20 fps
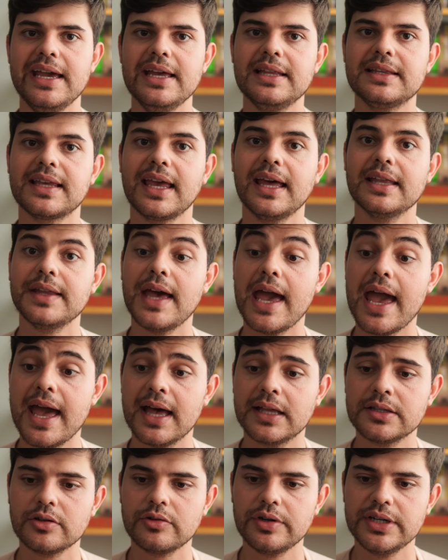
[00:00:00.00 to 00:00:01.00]
it can
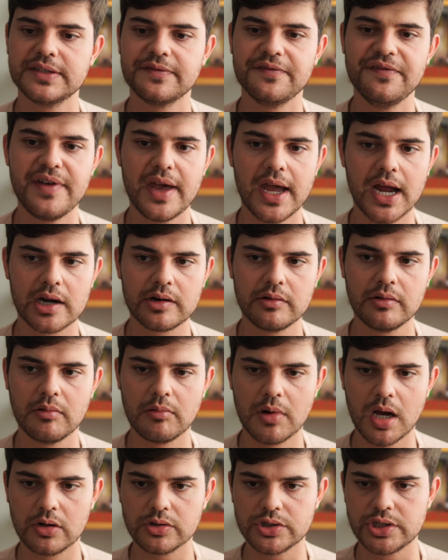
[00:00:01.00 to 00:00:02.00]
handle it very
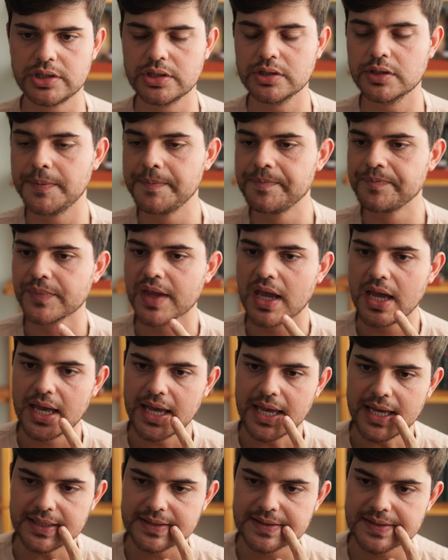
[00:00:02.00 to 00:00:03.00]
well too.
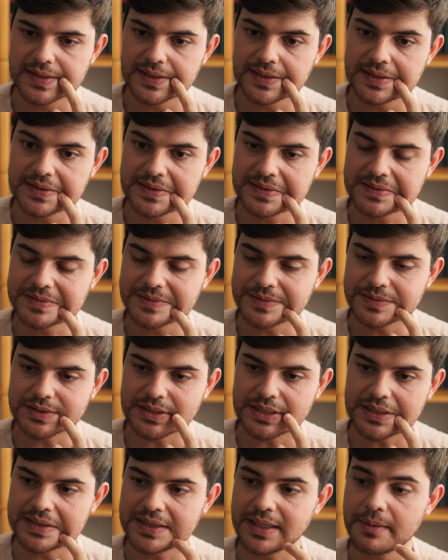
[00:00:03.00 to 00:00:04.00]
It's
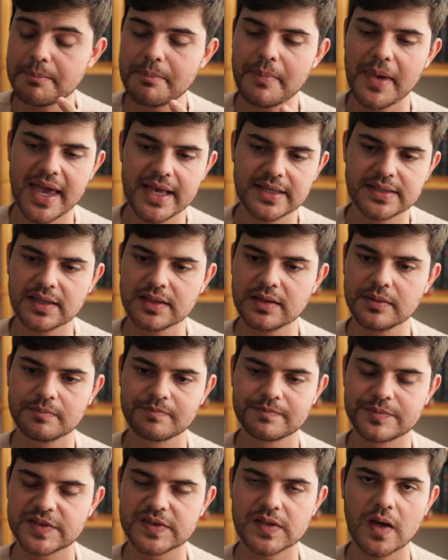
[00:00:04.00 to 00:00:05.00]
an
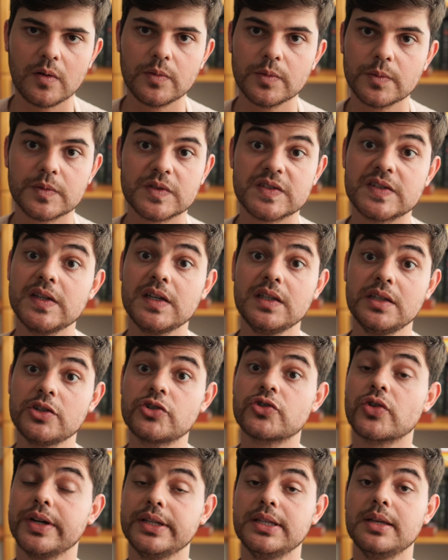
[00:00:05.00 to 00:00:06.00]
amazing sound
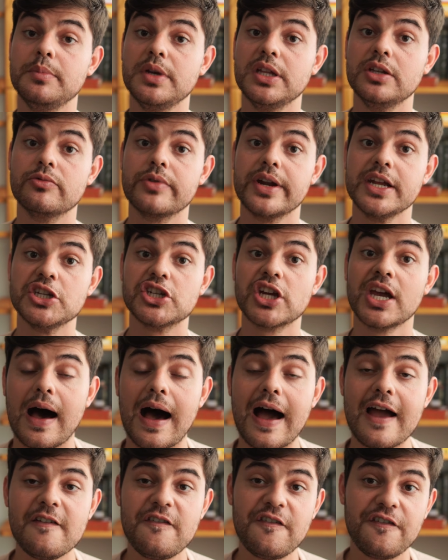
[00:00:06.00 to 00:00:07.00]
signature in the mid-range.
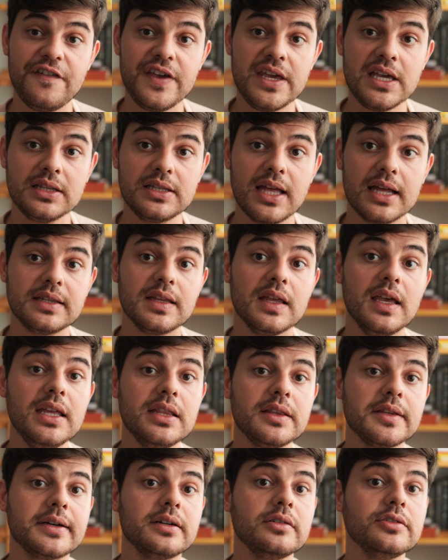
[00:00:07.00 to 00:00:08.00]
I think that
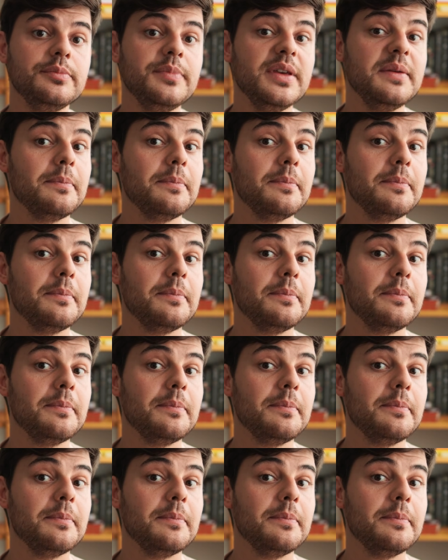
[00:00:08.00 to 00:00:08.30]
it could be